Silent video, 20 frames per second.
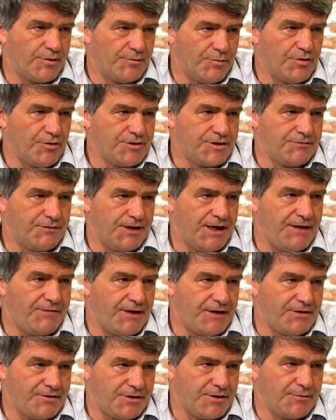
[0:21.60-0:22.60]
the point you're
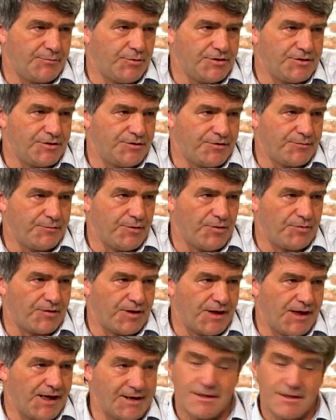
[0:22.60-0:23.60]
leaving to the point you're supposed
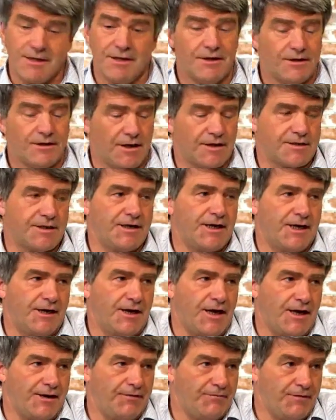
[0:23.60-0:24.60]
to get, not an
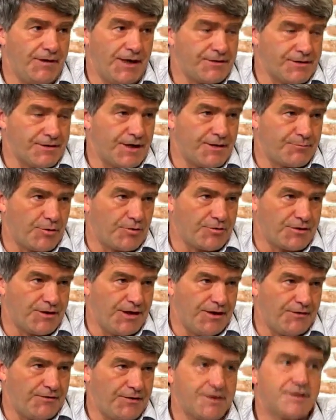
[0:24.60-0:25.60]
airline, not an airport
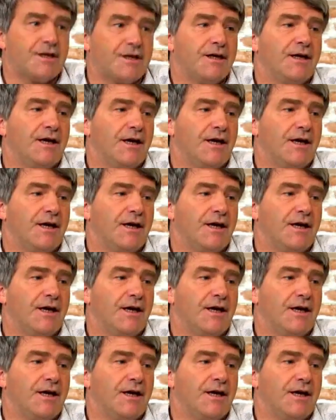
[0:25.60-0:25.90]
near it.